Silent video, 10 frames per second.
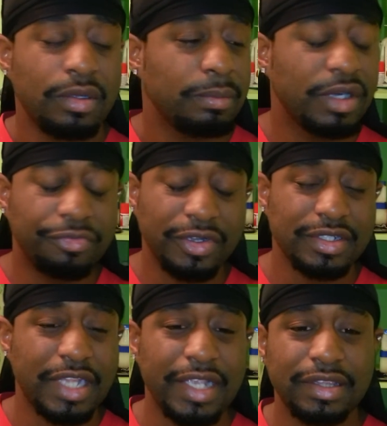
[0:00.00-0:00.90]

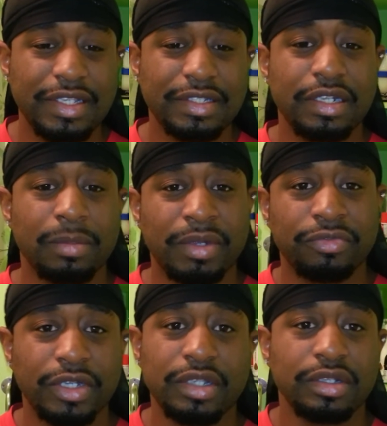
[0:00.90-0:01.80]
motherfuckers like this get on my
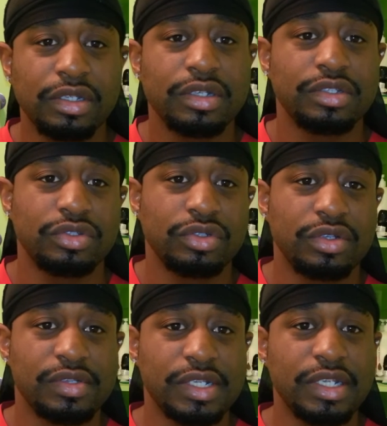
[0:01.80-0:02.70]
fucking nerves. You know
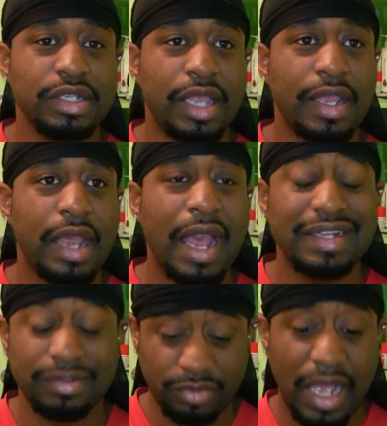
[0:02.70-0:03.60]
what I'm saying? Like
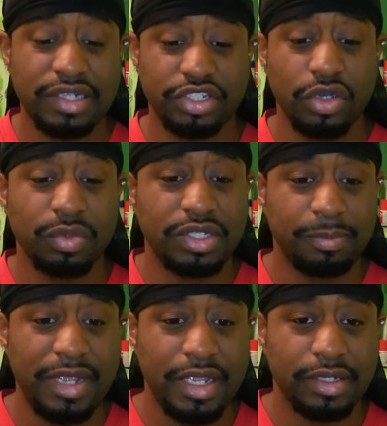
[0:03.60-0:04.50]
I I show
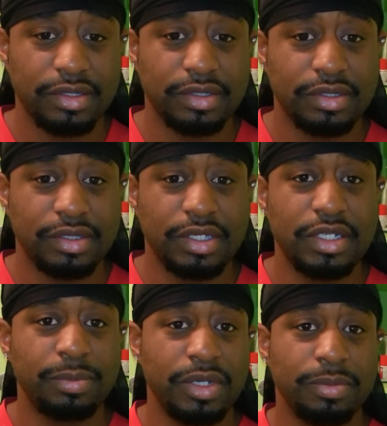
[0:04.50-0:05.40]
respect to
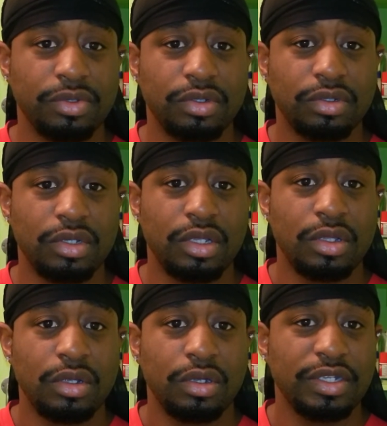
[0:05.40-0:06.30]
these people
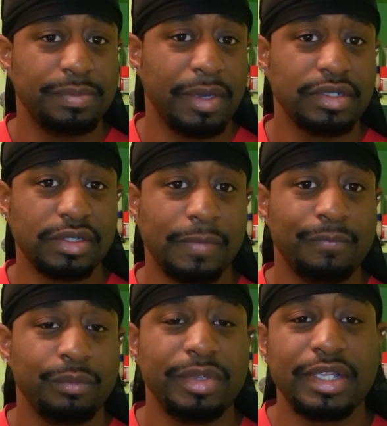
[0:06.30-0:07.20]
or this
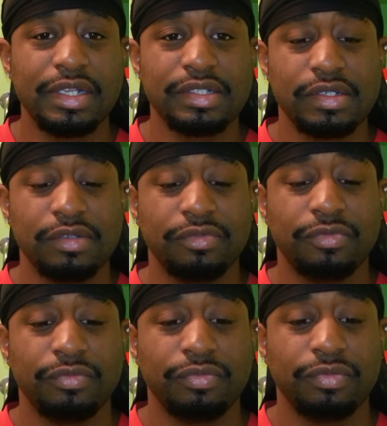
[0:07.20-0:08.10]
person because of
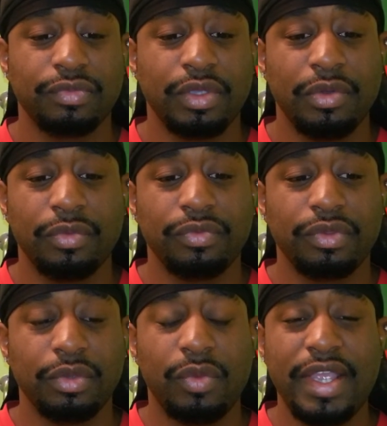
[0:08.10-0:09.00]
the
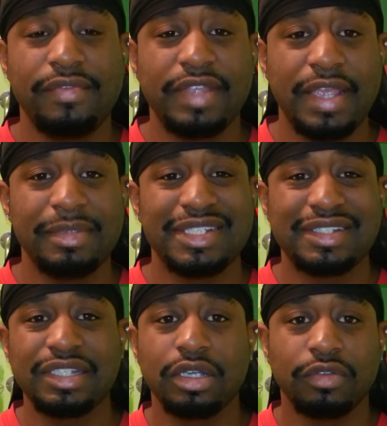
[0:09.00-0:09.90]
the wave game
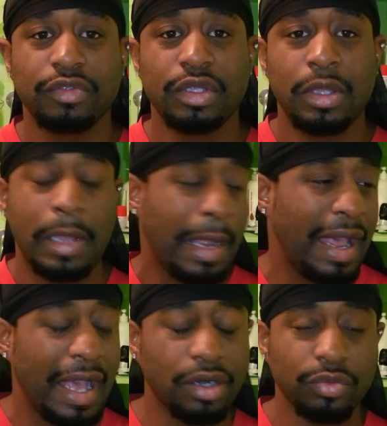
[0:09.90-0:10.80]
itself.
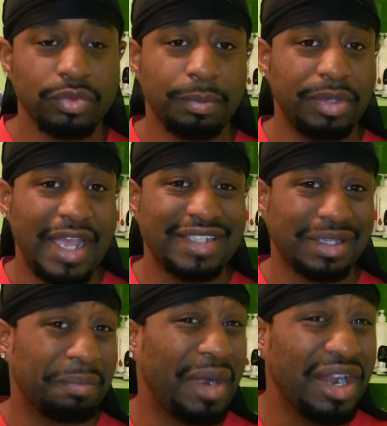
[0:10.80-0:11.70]
I don't, but as
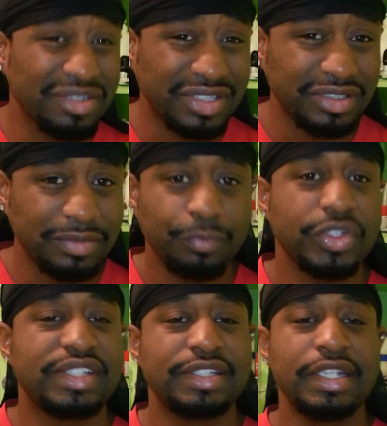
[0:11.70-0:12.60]
a person,
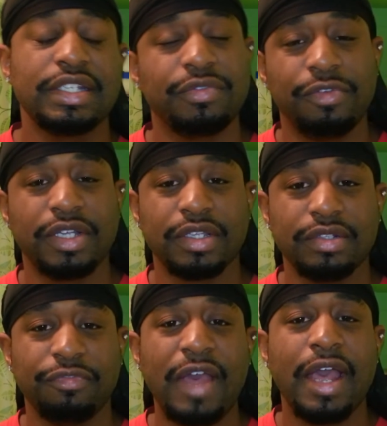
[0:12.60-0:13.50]
the shit is
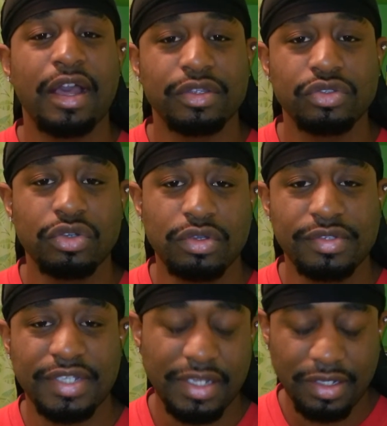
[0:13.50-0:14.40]
fucking foul. You know what I'm
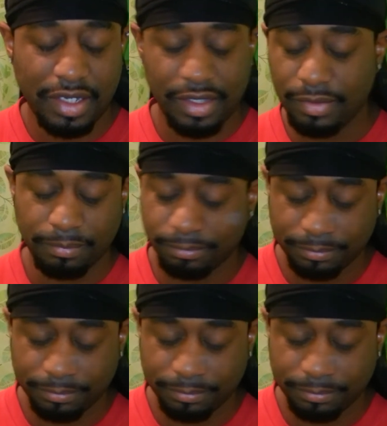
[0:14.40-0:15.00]
saying? Like,